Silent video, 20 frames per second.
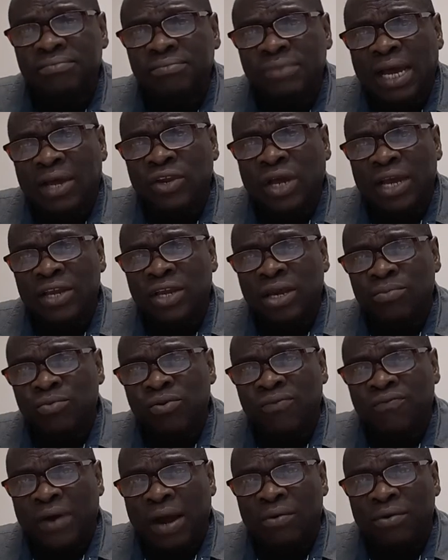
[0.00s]
how you can
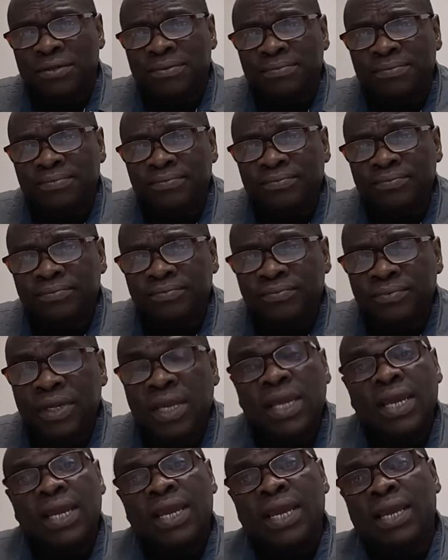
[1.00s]
move forward.
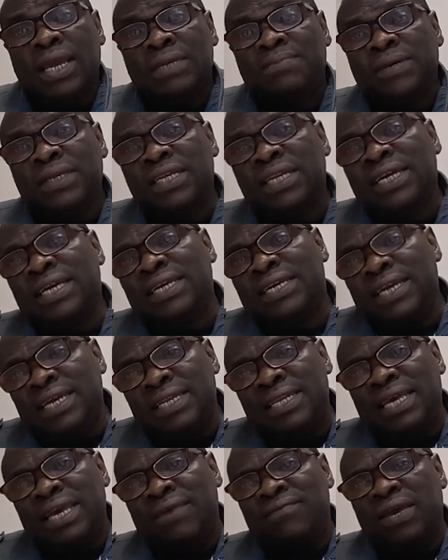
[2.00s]
And especially
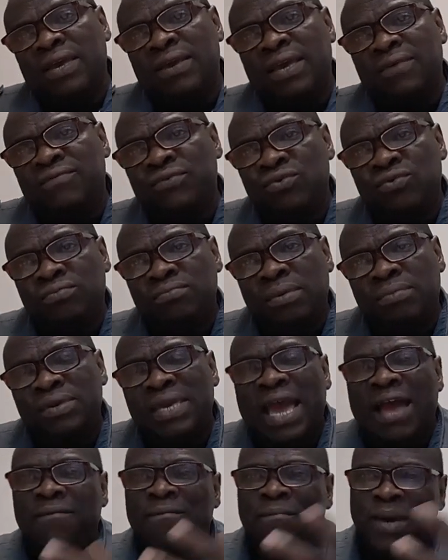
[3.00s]
again, if you
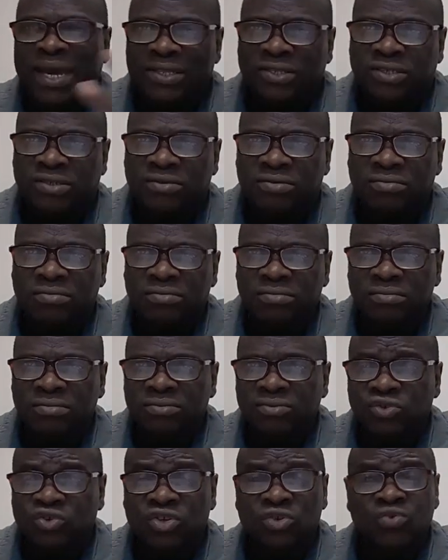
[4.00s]
maybe have pets,
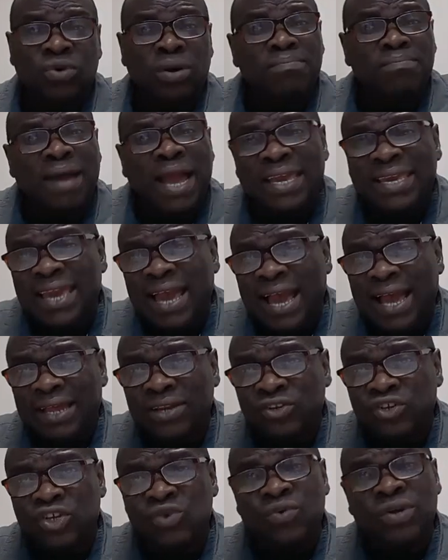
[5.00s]
do you want
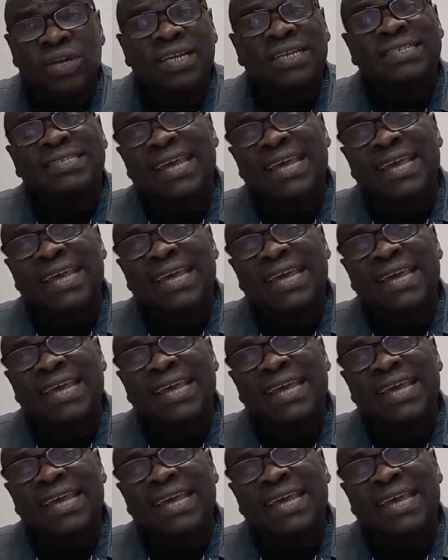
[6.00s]
backyard? Do you want a